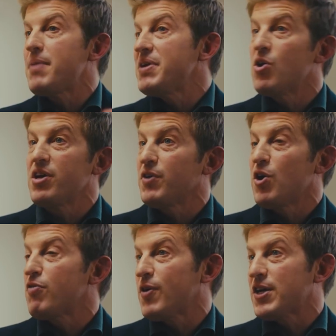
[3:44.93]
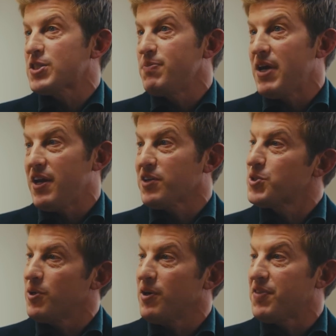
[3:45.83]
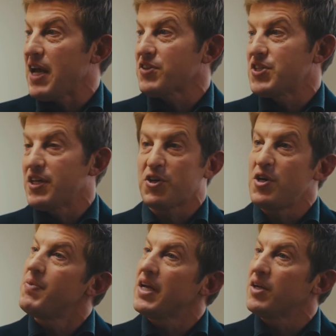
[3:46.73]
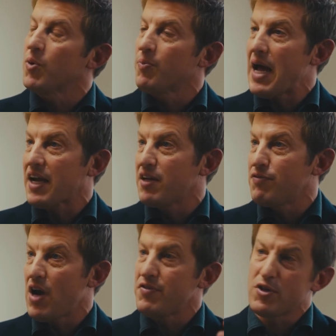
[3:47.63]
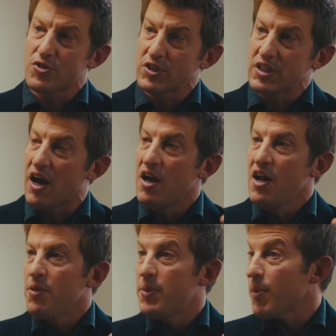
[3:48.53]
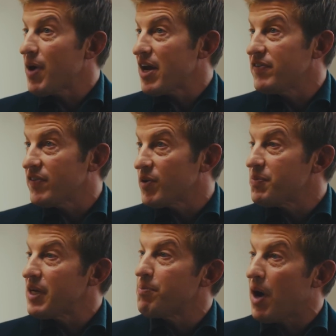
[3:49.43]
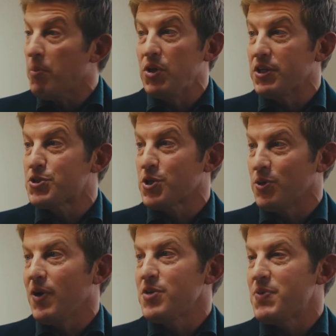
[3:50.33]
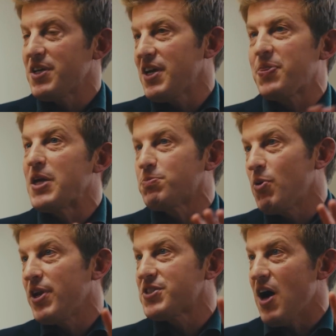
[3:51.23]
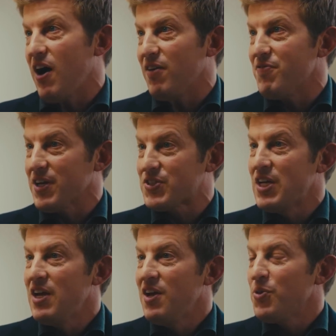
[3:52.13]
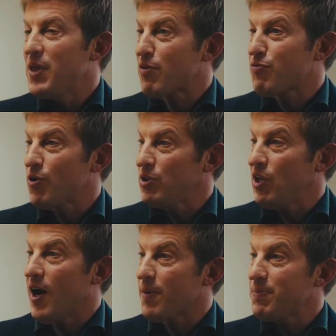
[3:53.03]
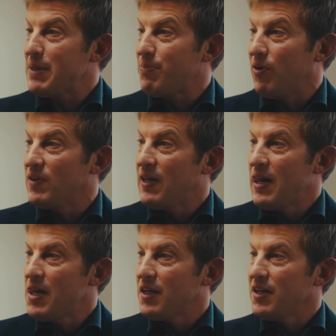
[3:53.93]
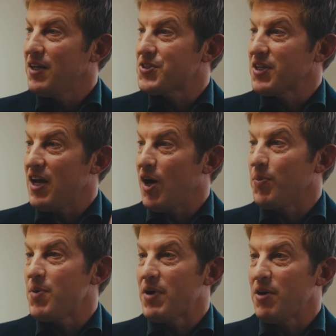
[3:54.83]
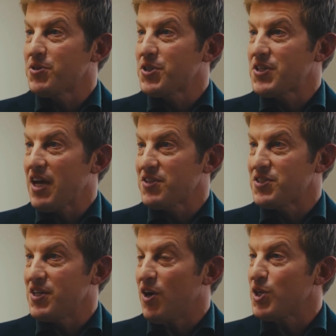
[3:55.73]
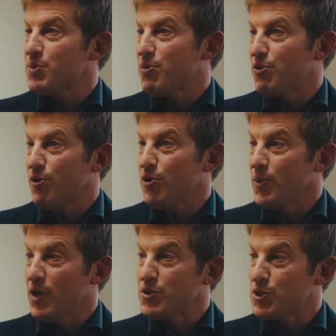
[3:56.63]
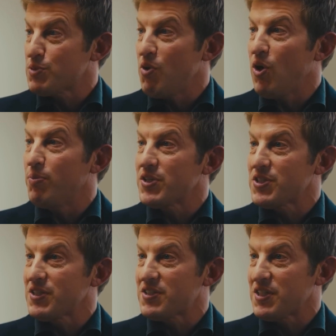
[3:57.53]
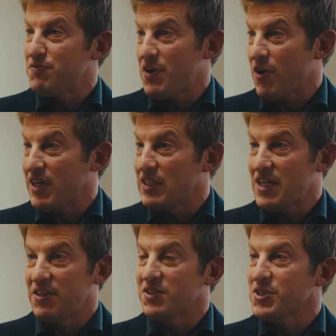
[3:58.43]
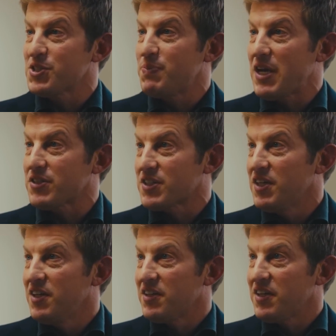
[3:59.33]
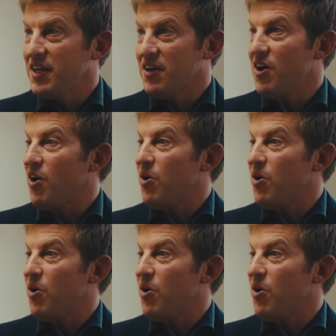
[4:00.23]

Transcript: be even overestimating certain things, and it could be we're back in 5 years, and there might even be a bubble in certain ways. But at this point, it's obvious that for a lot of people, it's going to help them. And I would just say, as an entrepreneur who runs a small business that's very intelligence-based, it